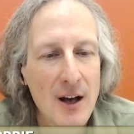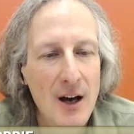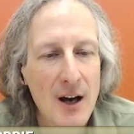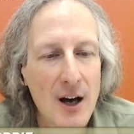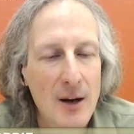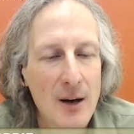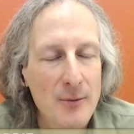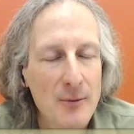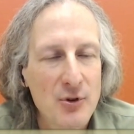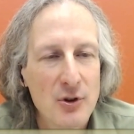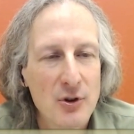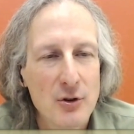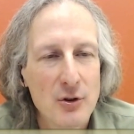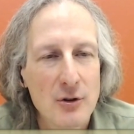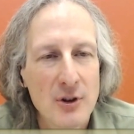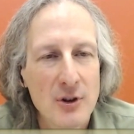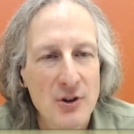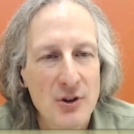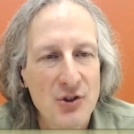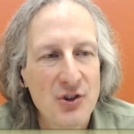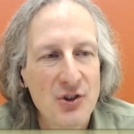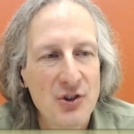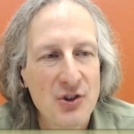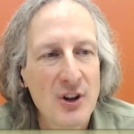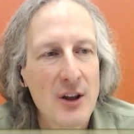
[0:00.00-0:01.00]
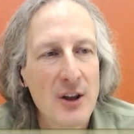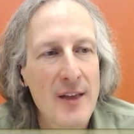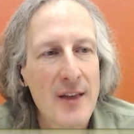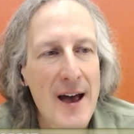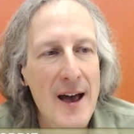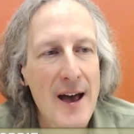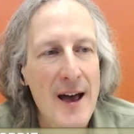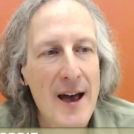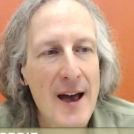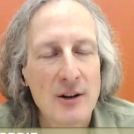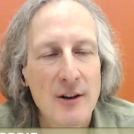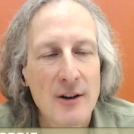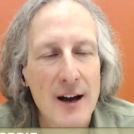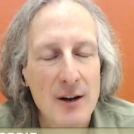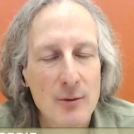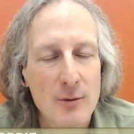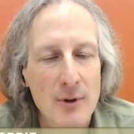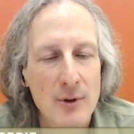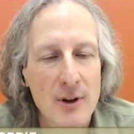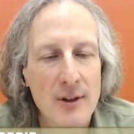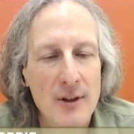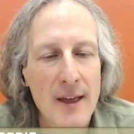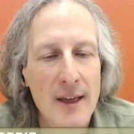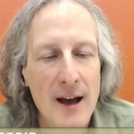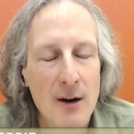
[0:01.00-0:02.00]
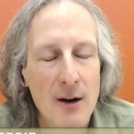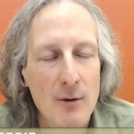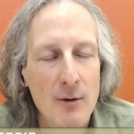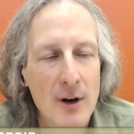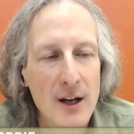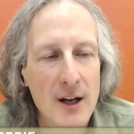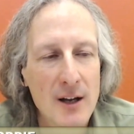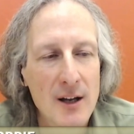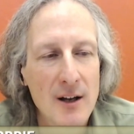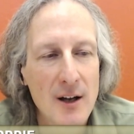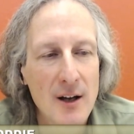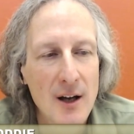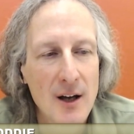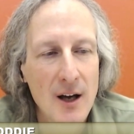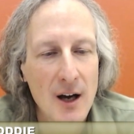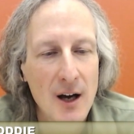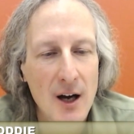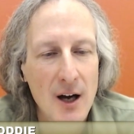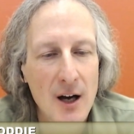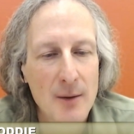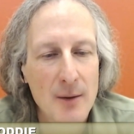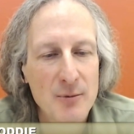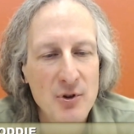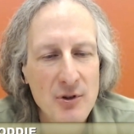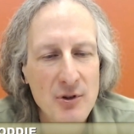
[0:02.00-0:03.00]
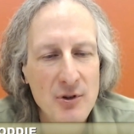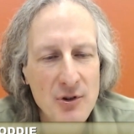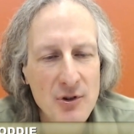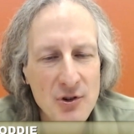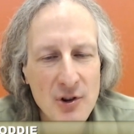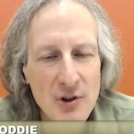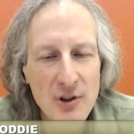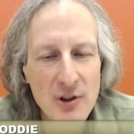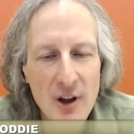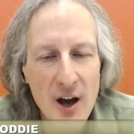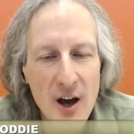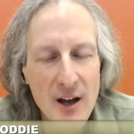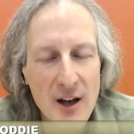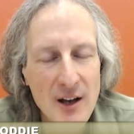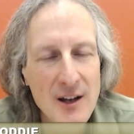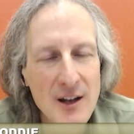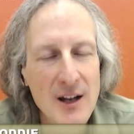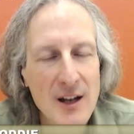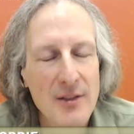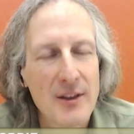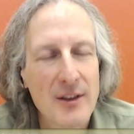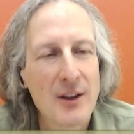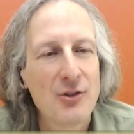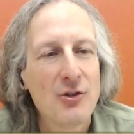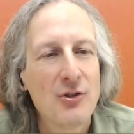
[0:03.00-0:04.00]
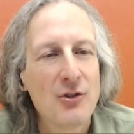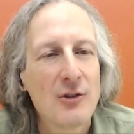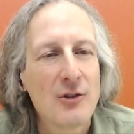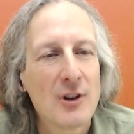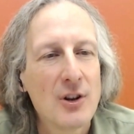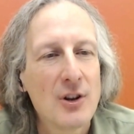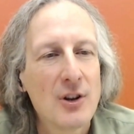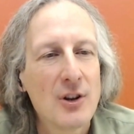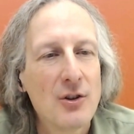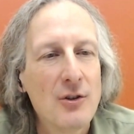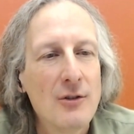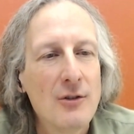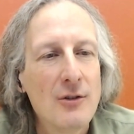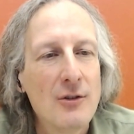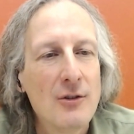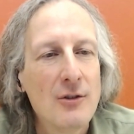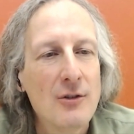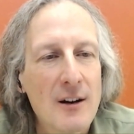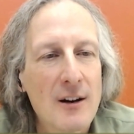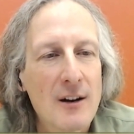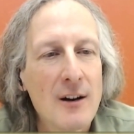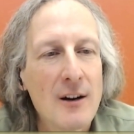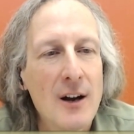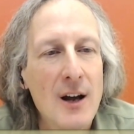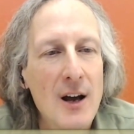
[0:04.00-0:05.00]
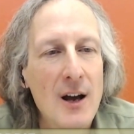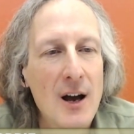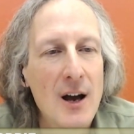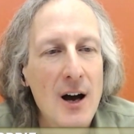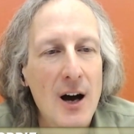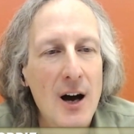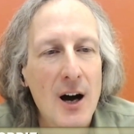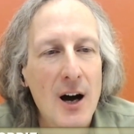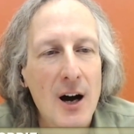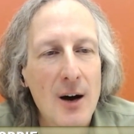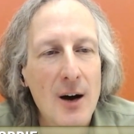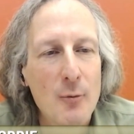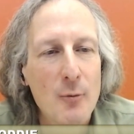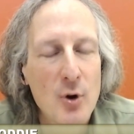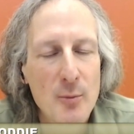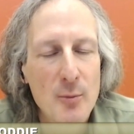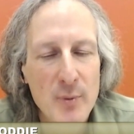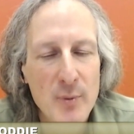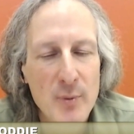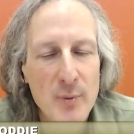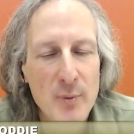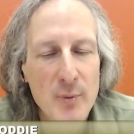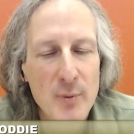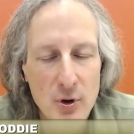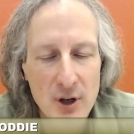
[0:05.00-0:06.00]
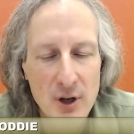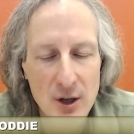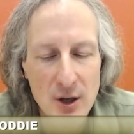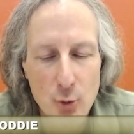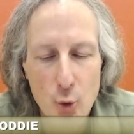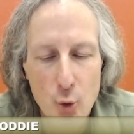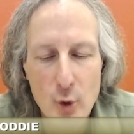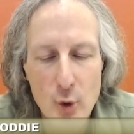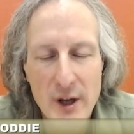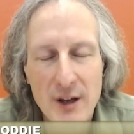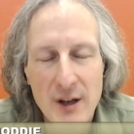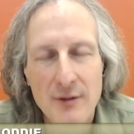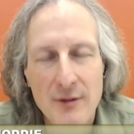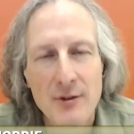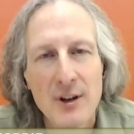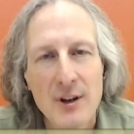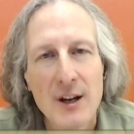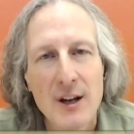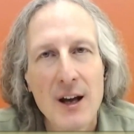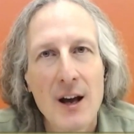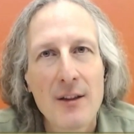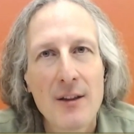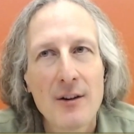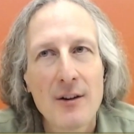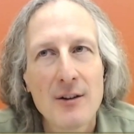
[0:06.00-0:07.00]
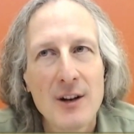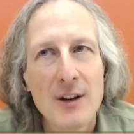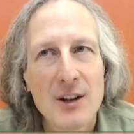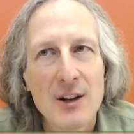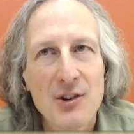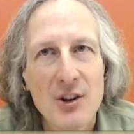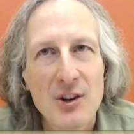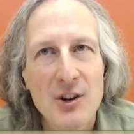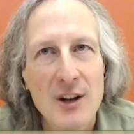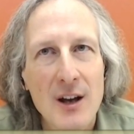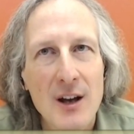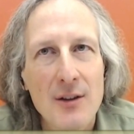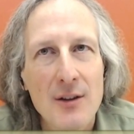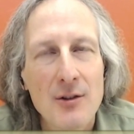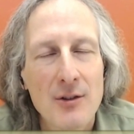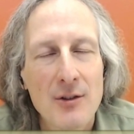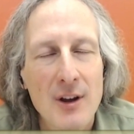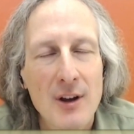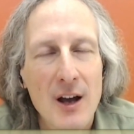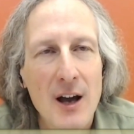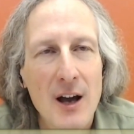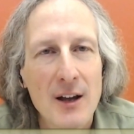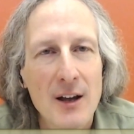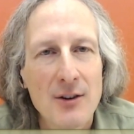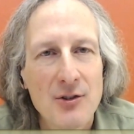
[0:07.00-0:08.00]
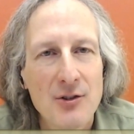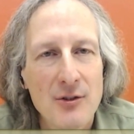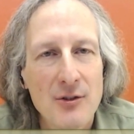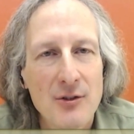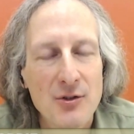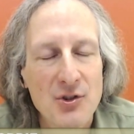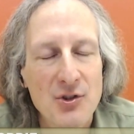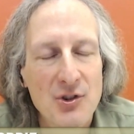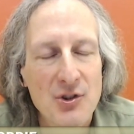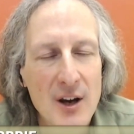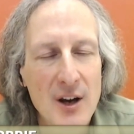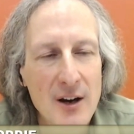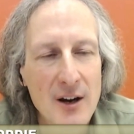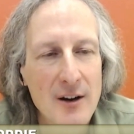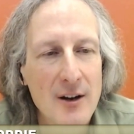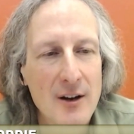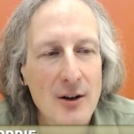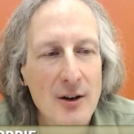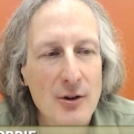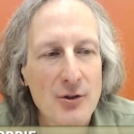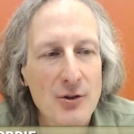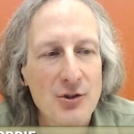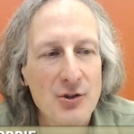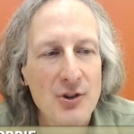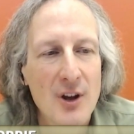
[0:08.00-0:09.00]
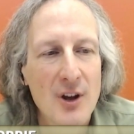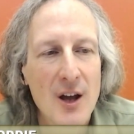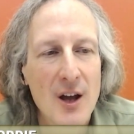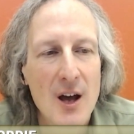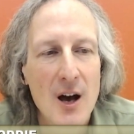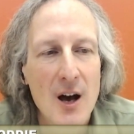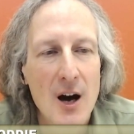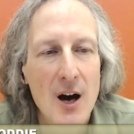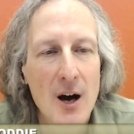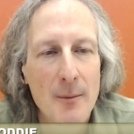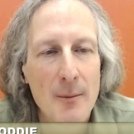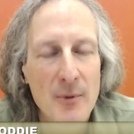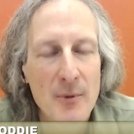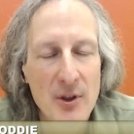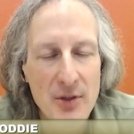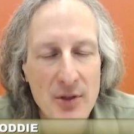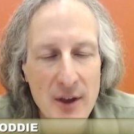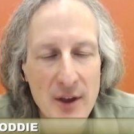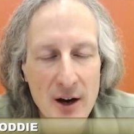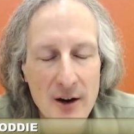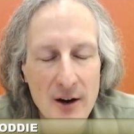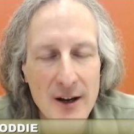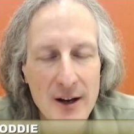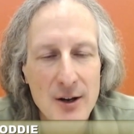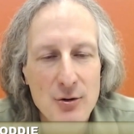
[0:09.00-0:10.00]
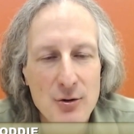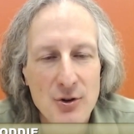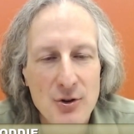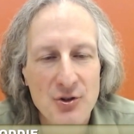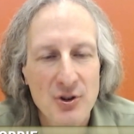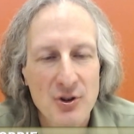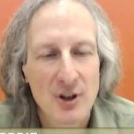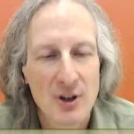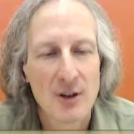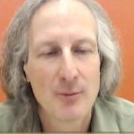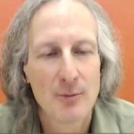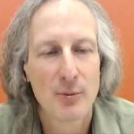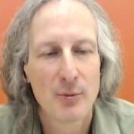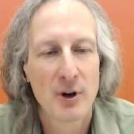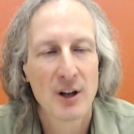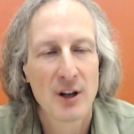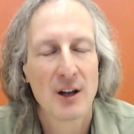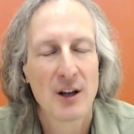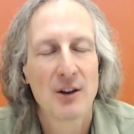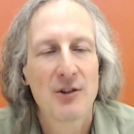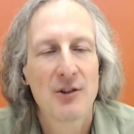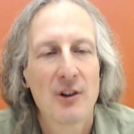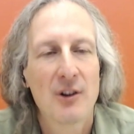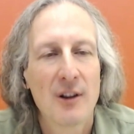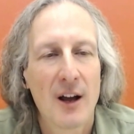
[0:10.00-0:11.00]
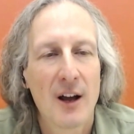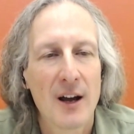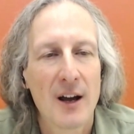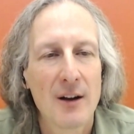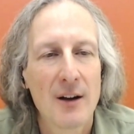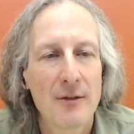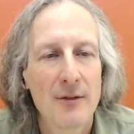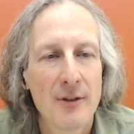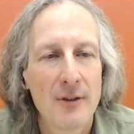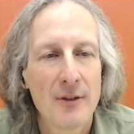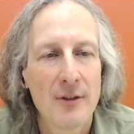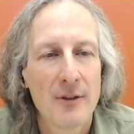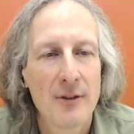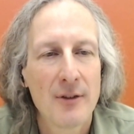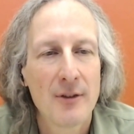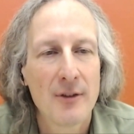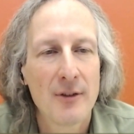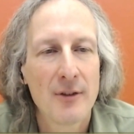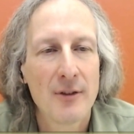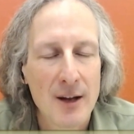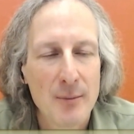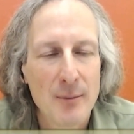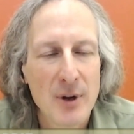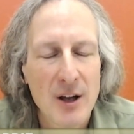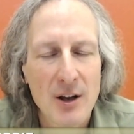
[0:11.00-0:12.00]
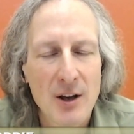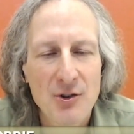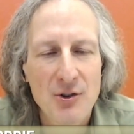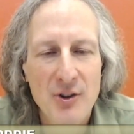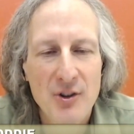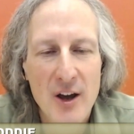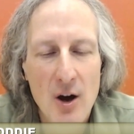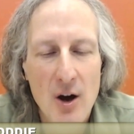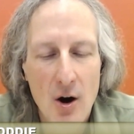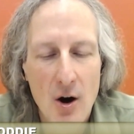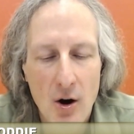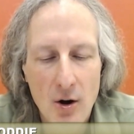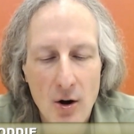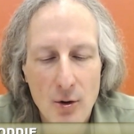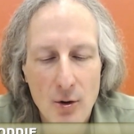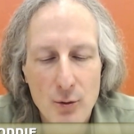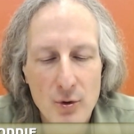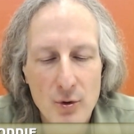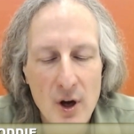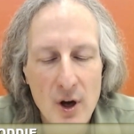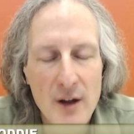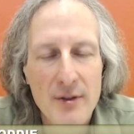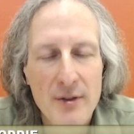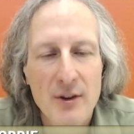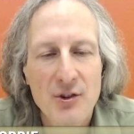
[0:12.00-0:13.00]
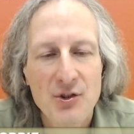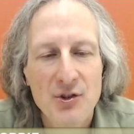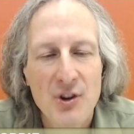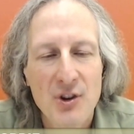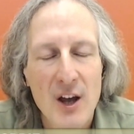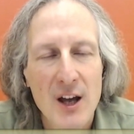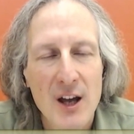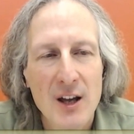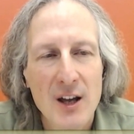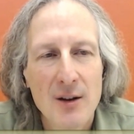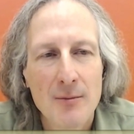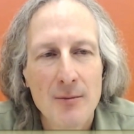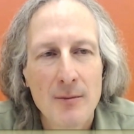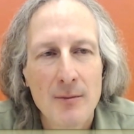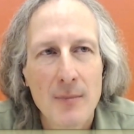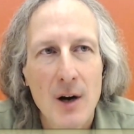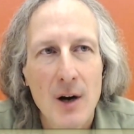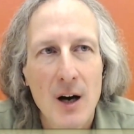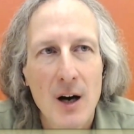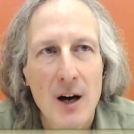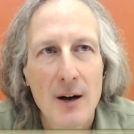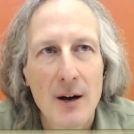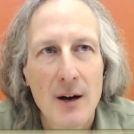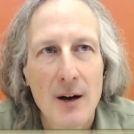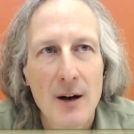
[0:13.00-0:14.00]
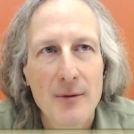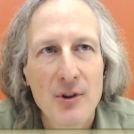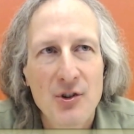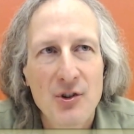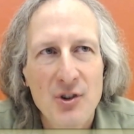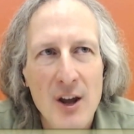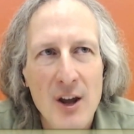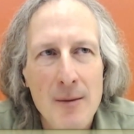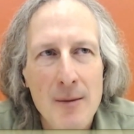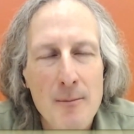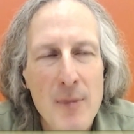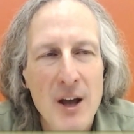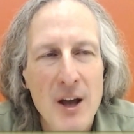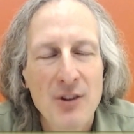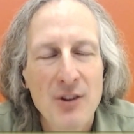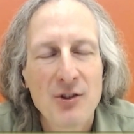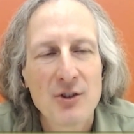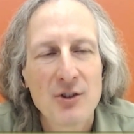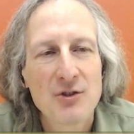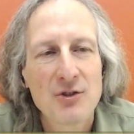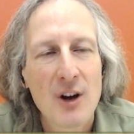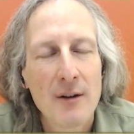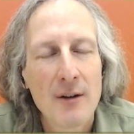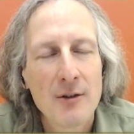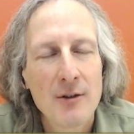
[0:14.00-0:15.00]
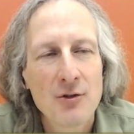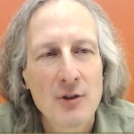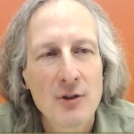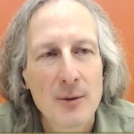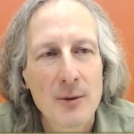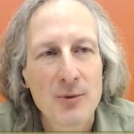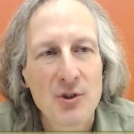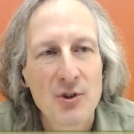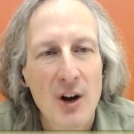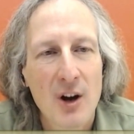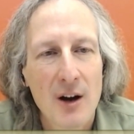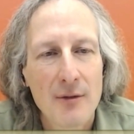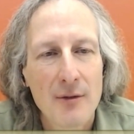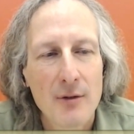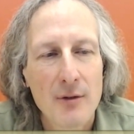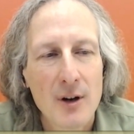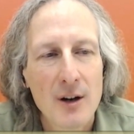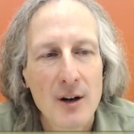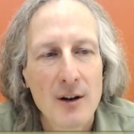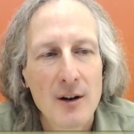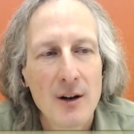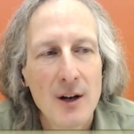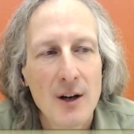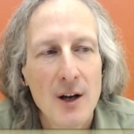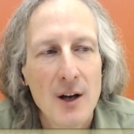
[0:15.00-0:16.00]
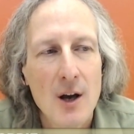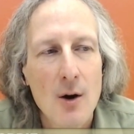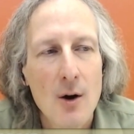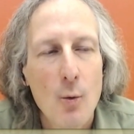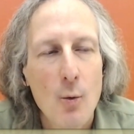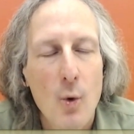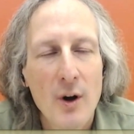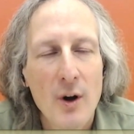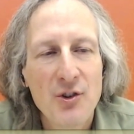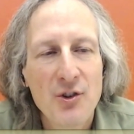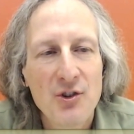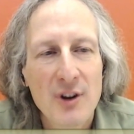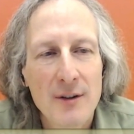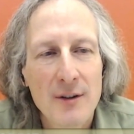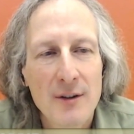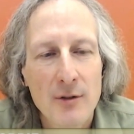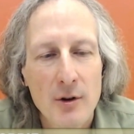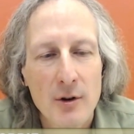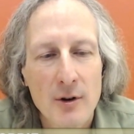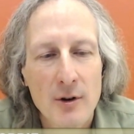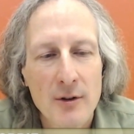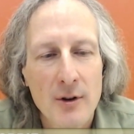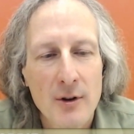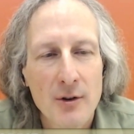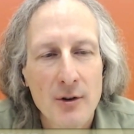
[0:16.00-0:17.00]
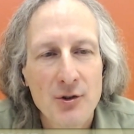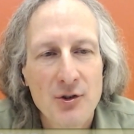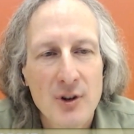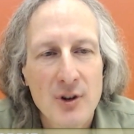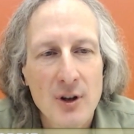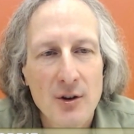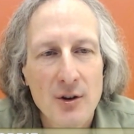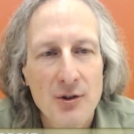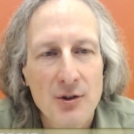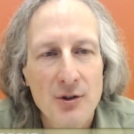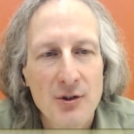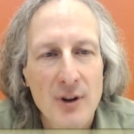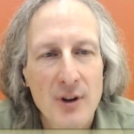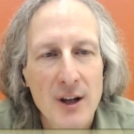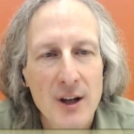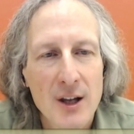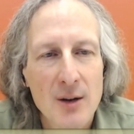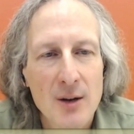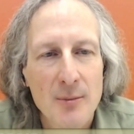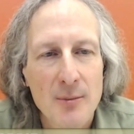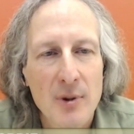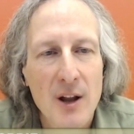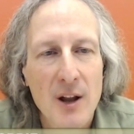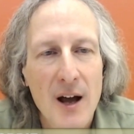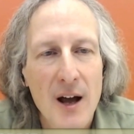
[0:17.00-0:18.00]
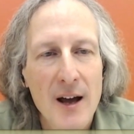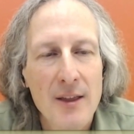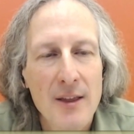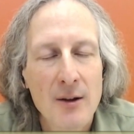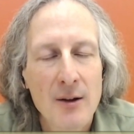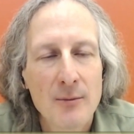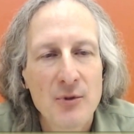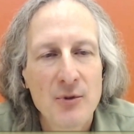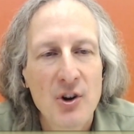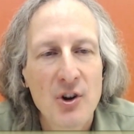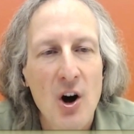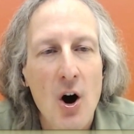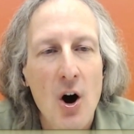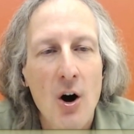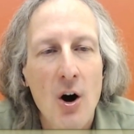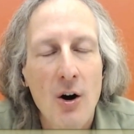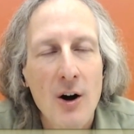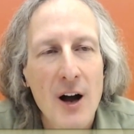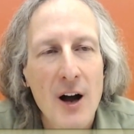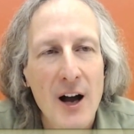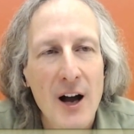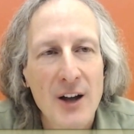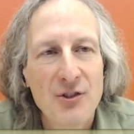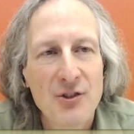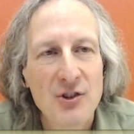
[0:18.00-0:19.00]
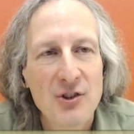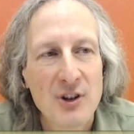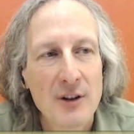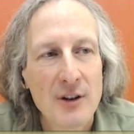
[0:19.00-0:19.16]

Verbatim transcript: Um, so you could see that and interact with it that way. Um, so there's a lot of neat things you can do here um, where people can weave together, knit together the kinds of scenarios um, that they're interested in bringing to life. And because they all run the same, uh, the same basic JavaScript software, once they've learned those skills, they can apply them to all kinds